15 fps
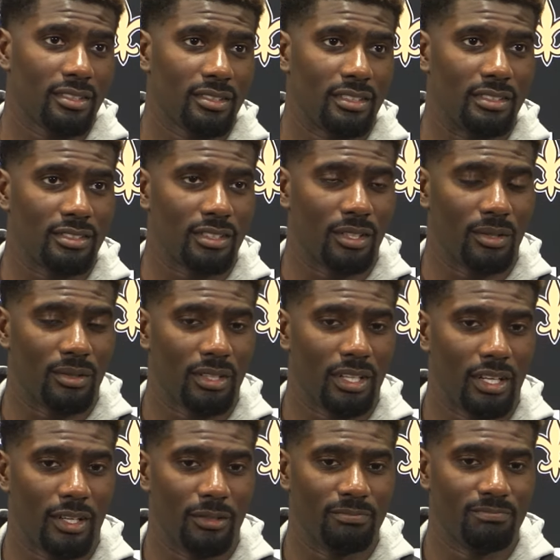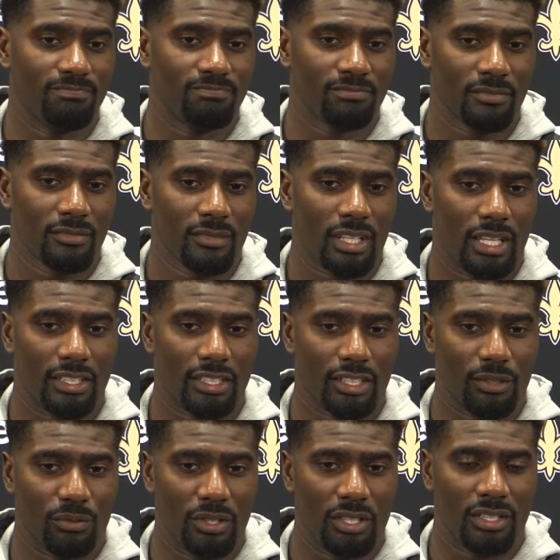And so I think
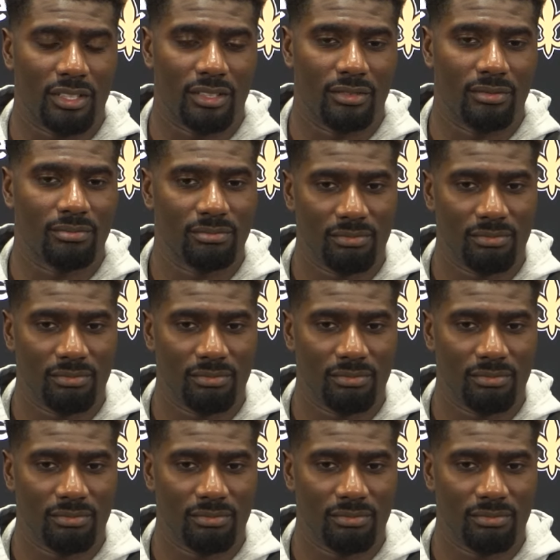if we could,